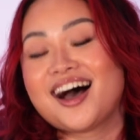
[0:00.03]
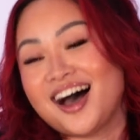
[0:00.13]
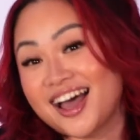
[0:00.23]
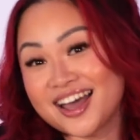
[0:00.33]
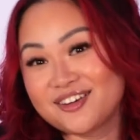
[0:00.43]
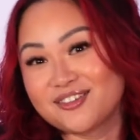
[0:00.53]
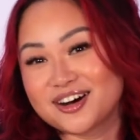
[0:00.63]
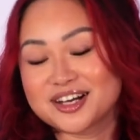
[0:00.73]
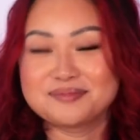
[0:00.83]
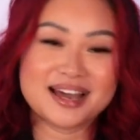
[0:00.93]
Hi,
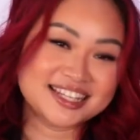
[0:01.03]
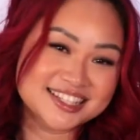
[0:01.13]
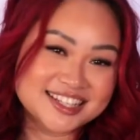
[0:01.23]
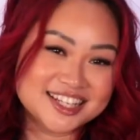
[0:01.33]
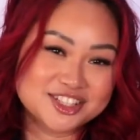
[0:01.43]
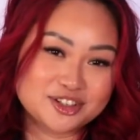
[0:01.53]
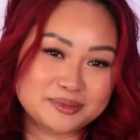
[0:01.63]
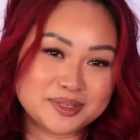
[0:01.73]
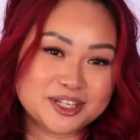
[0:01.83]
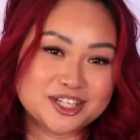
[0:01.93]
welcome back to the
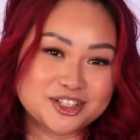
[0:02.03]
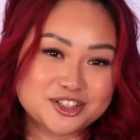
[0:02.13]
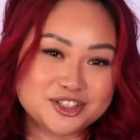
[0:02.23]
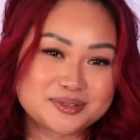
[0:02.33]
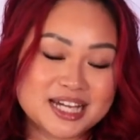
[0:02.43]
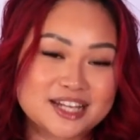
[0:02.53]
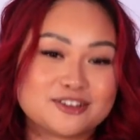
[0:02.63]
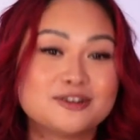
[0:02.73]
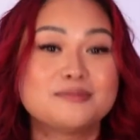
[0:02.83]
Adore Beauty YouTube channel.